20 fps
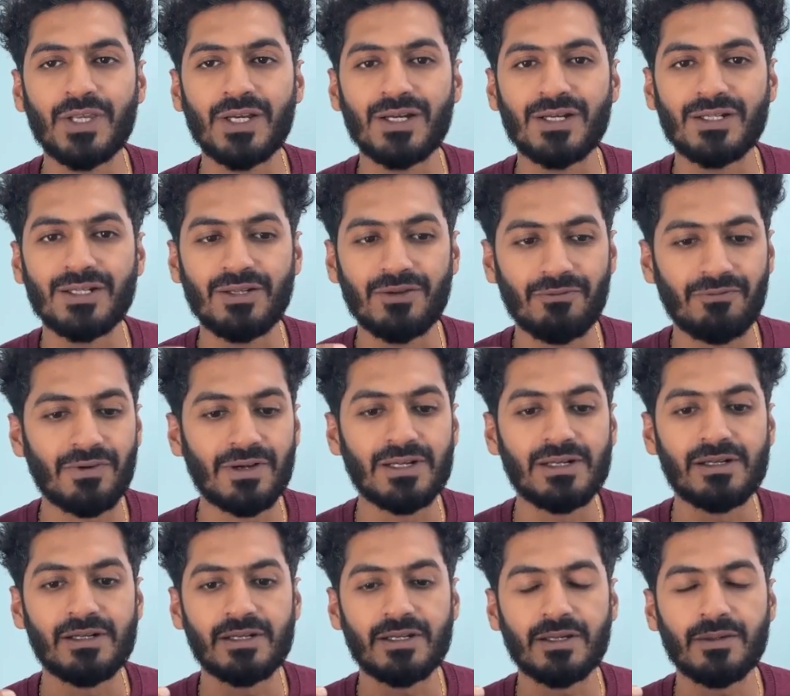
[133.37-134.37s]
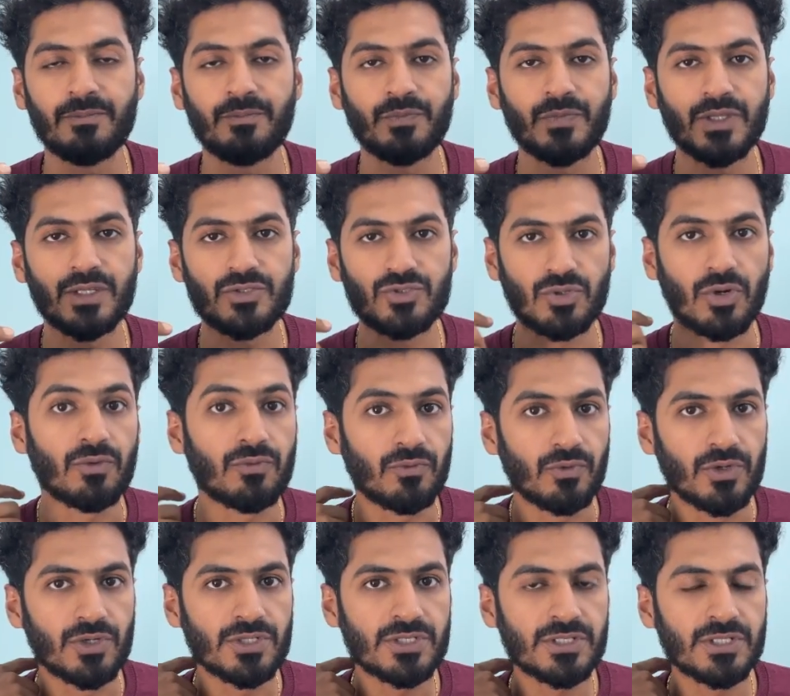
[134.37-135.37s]
different
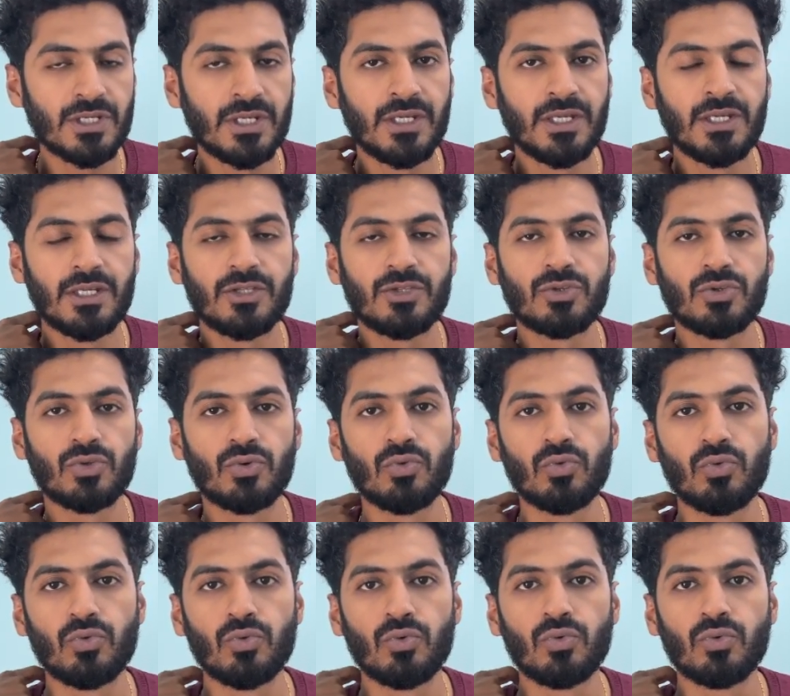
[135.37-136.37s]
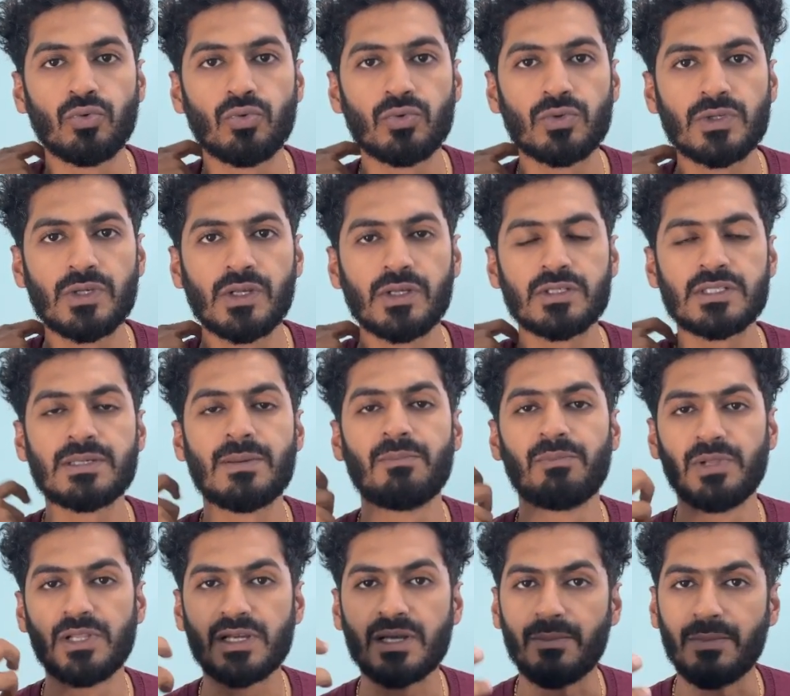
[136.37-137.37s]
softwares through
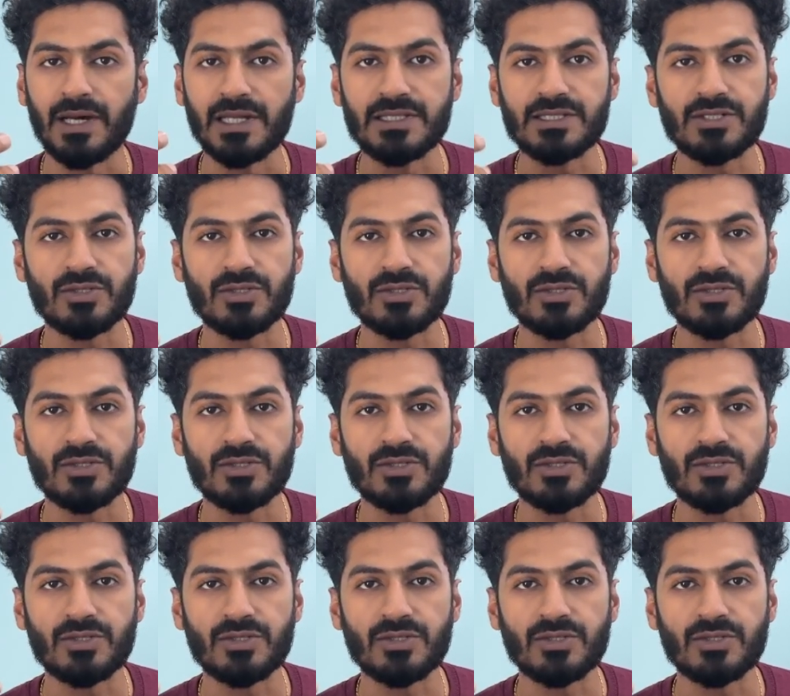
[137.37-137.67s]
simple commands.